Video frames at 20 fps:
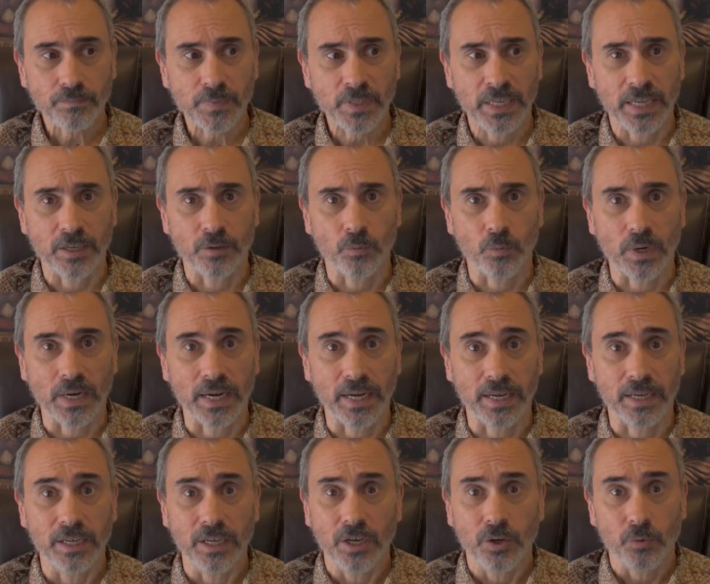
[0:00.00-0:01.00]
and
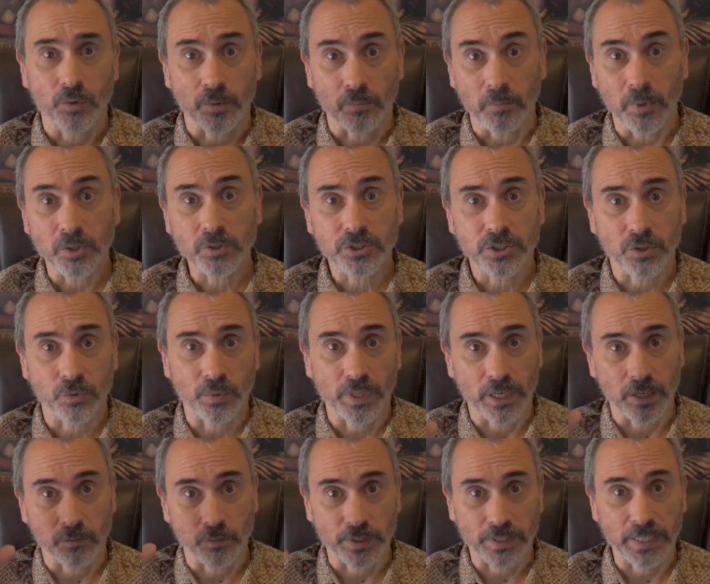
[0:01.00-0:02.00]
why we're most
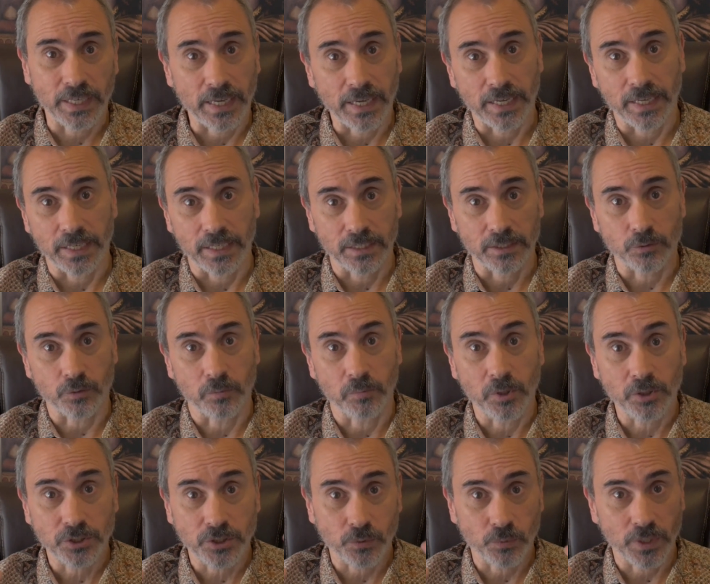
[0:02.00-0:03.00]
aware of what the A is, we're
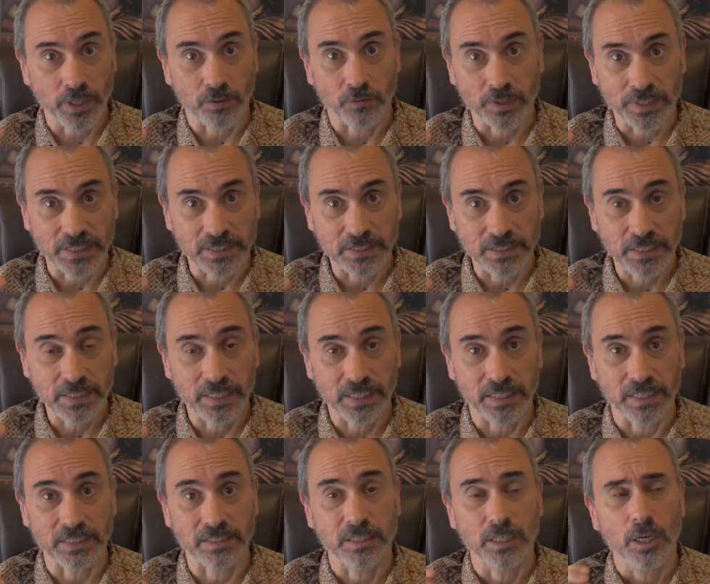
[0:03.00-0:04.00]
most aware of what the C
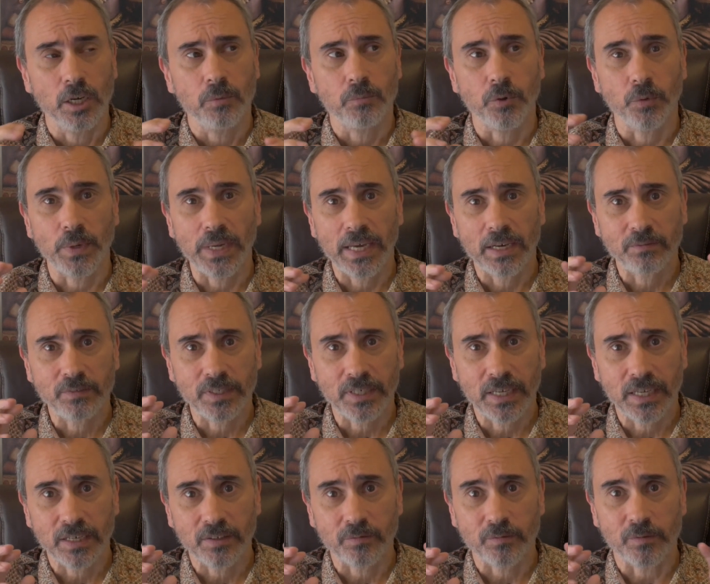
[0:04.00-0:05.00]
is, but we have to
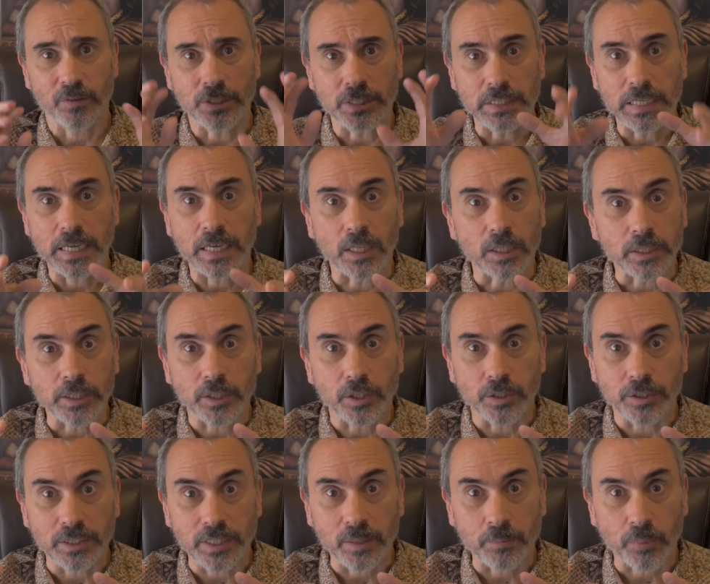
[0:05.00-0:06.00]
kind of dig a little
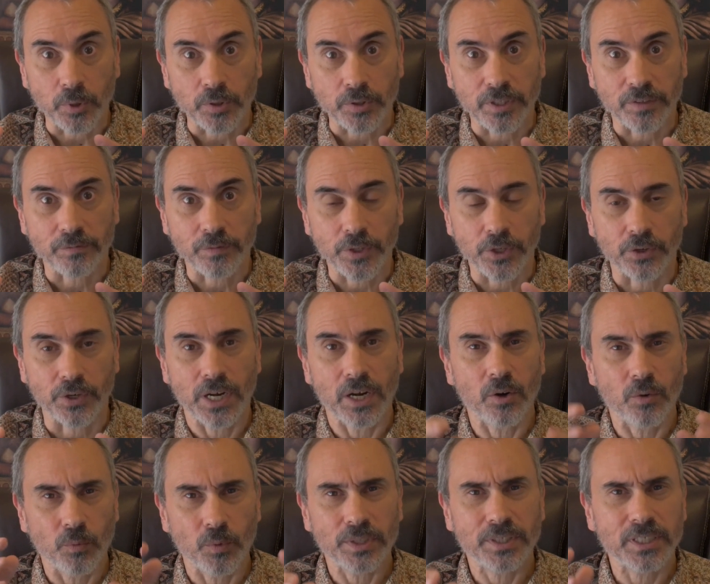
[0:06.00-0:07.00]
deeper to figure
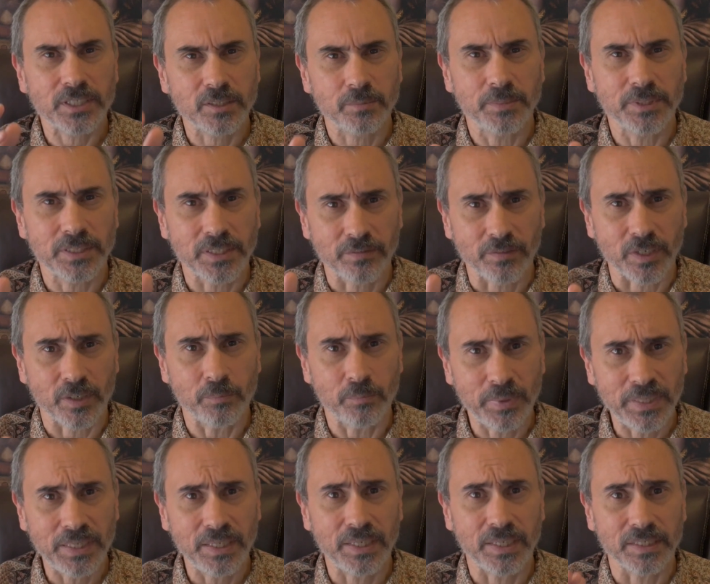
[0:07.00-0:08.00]
out what the specific
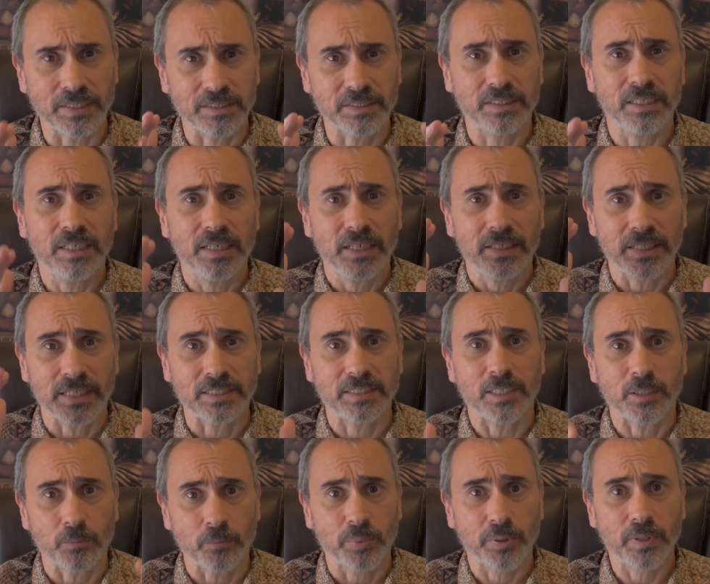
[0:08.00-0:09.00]
B is that's
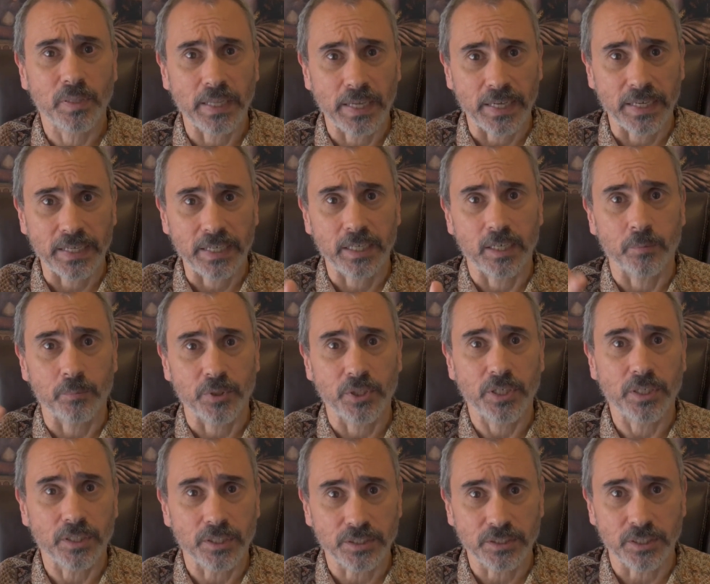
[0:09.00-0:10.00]
in play in a
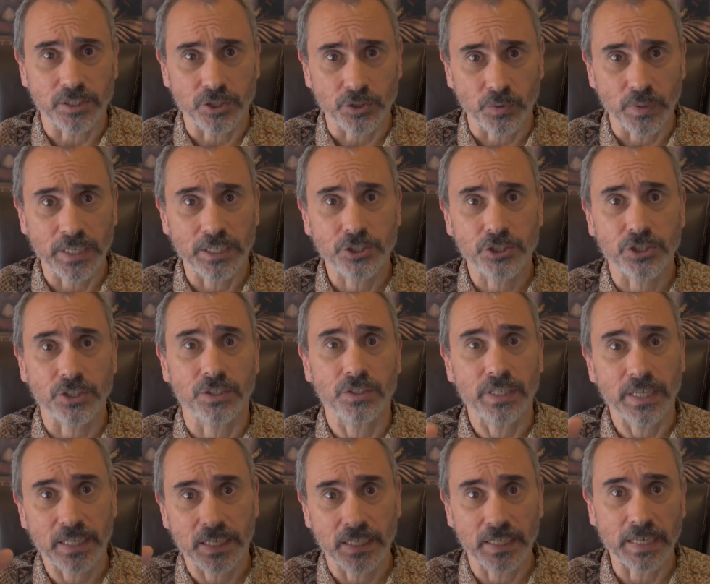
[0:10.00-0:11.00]
particular situation
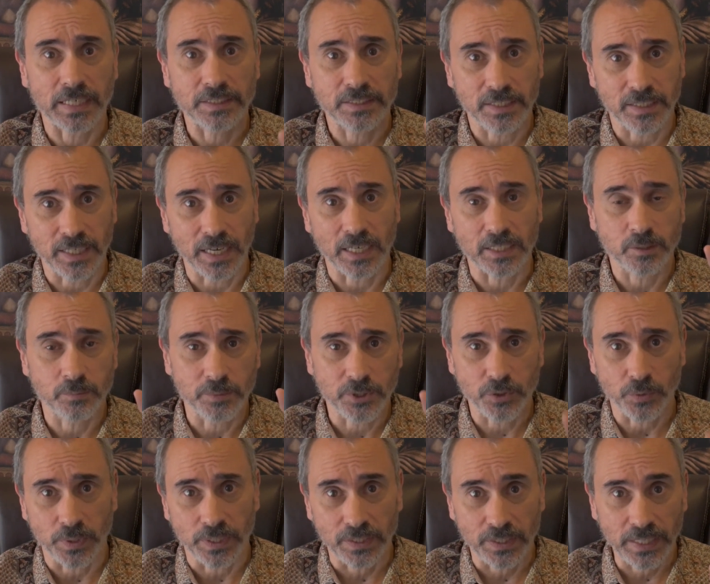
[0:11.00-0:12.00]
that connects the dots
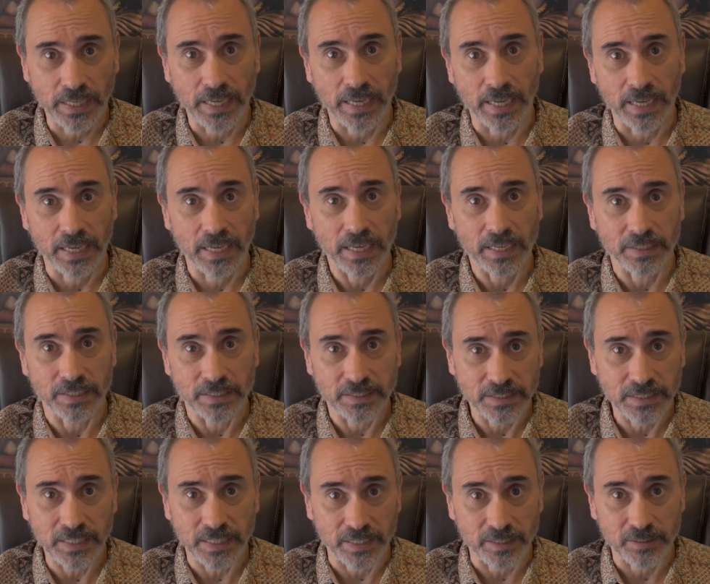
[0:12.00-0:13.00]
between the A and the
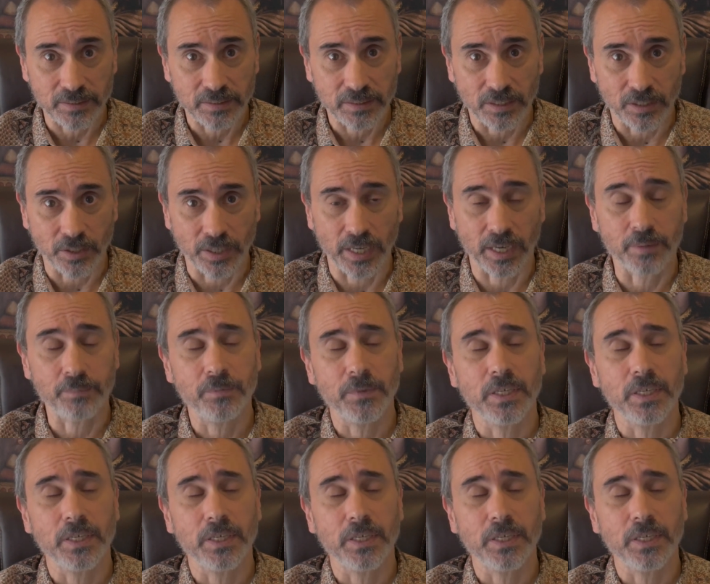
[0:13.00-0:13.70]
C, okay?